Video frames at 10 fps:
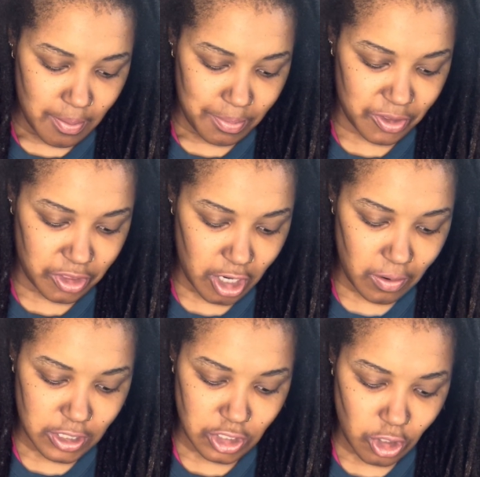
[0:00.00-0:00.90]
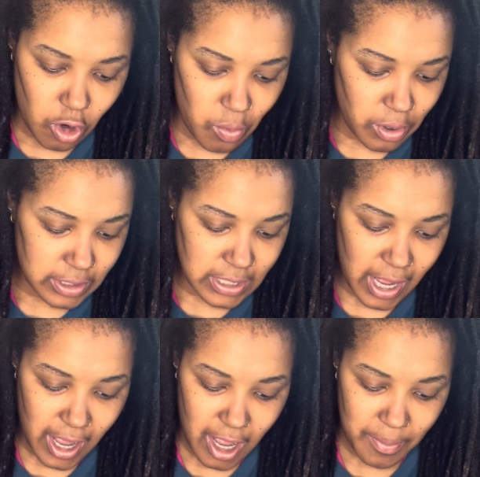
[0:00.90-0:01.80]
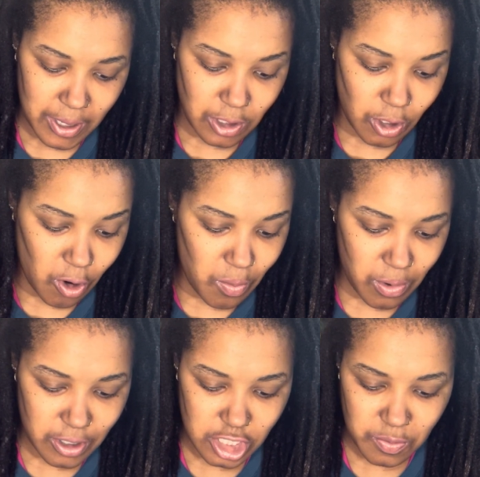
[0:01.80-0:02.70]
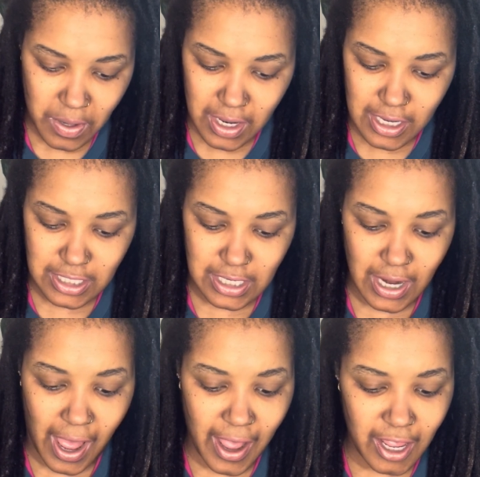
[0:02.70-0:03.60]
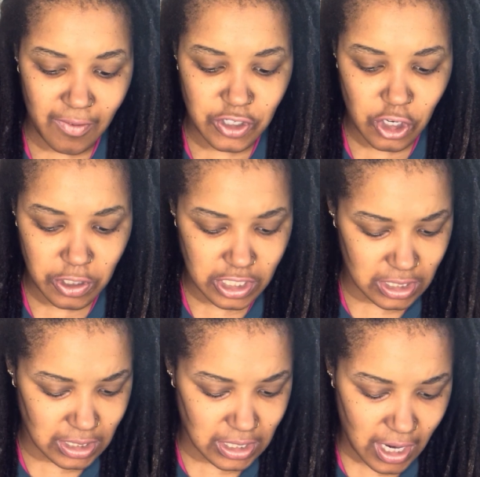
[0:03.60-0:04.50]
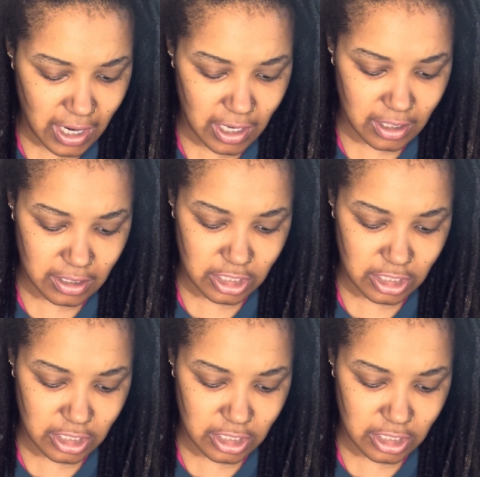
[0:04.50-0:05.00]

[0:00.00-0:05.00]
But there is no more time and no more space, and I have journeys to take,